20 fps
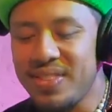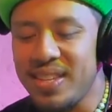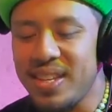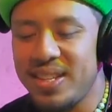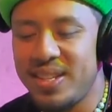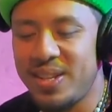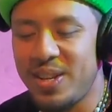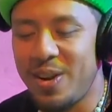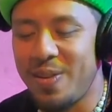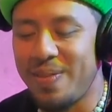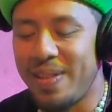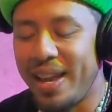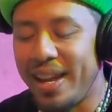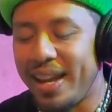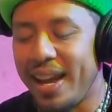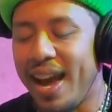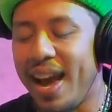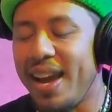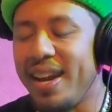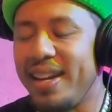So I'm like
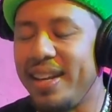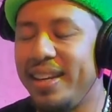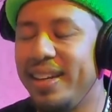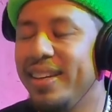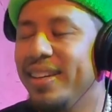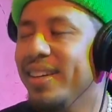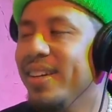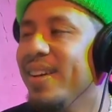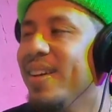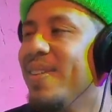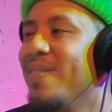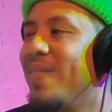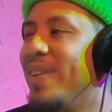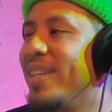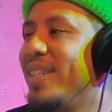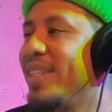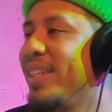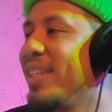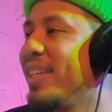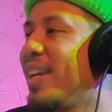hiding.
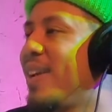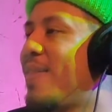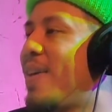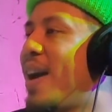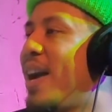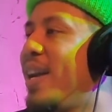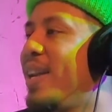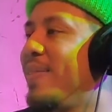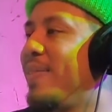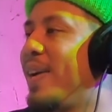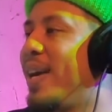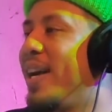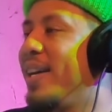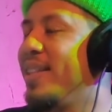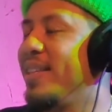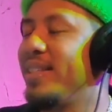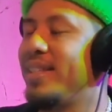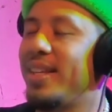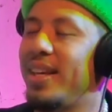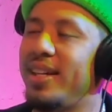Basically, I'm hiding behind
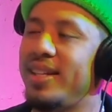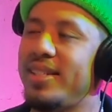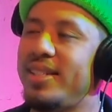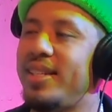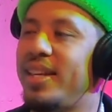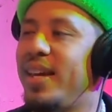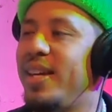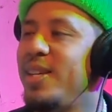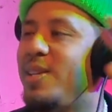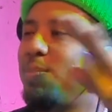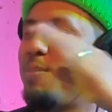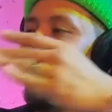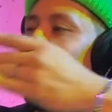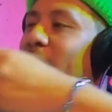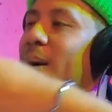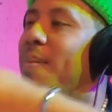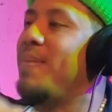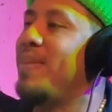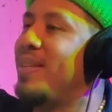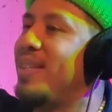this like stage
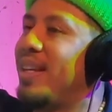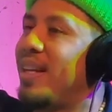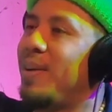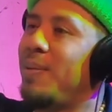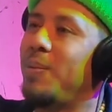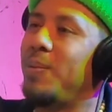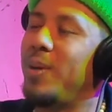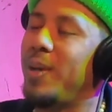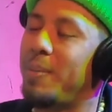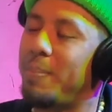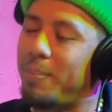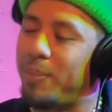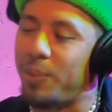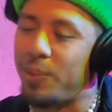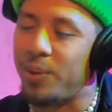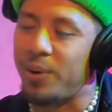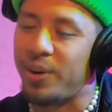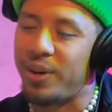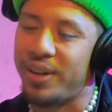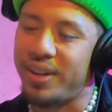prop. It's like a wooden
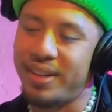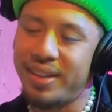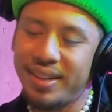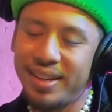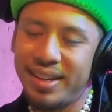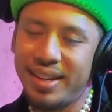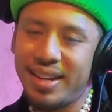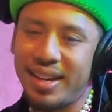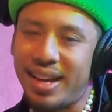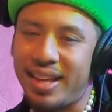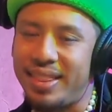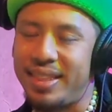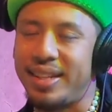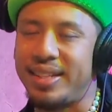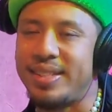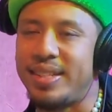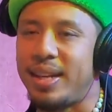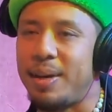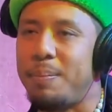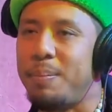board. I think
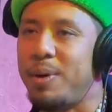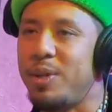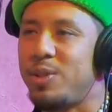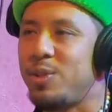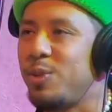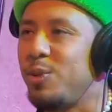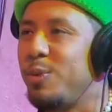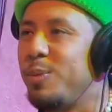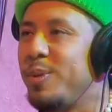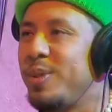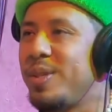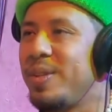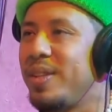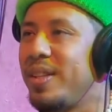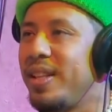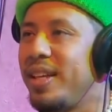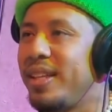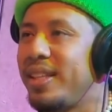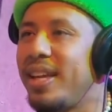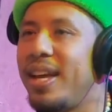it's like a mushroom or something
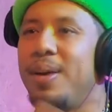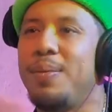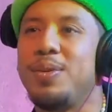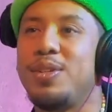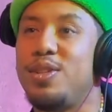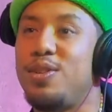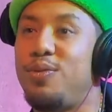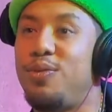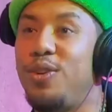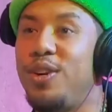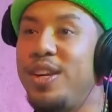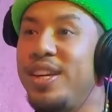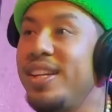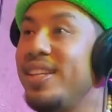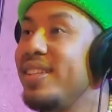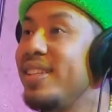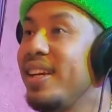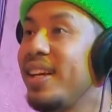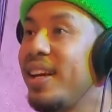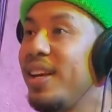like that, which is funny.
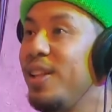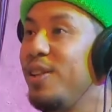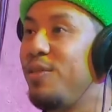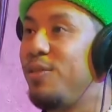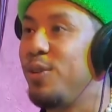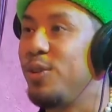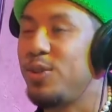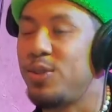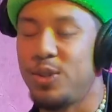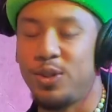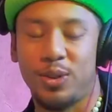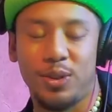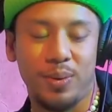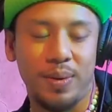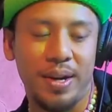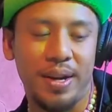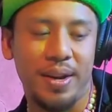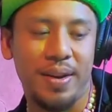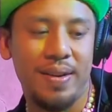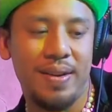It's like full circle
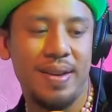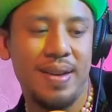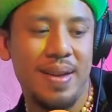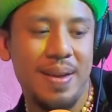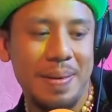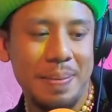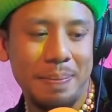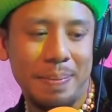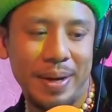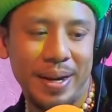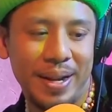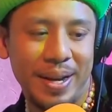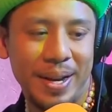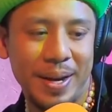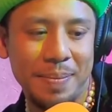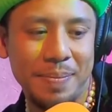right now.